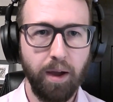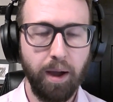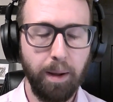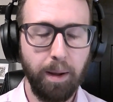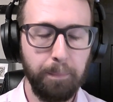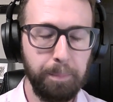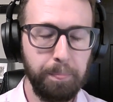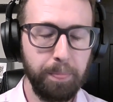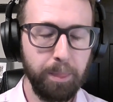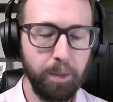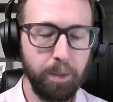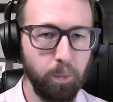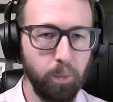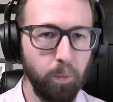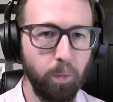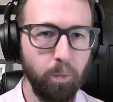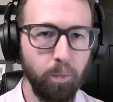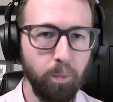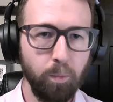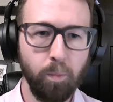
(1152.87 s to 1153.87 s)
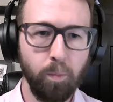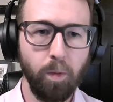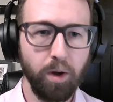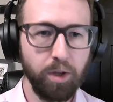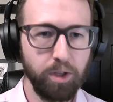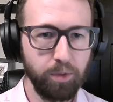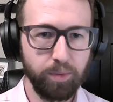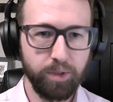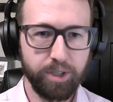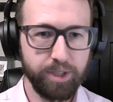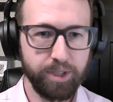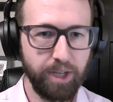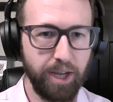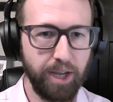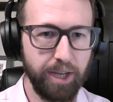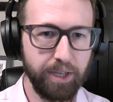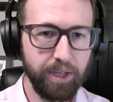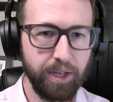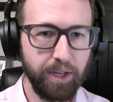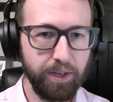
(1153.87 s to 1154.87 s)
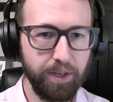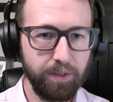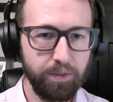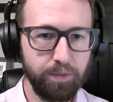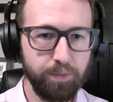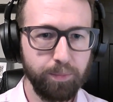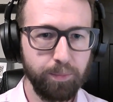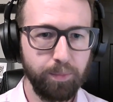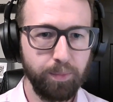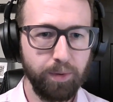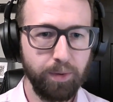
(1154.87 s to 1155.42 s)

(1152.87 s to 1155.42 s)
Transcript: um, what you would say, and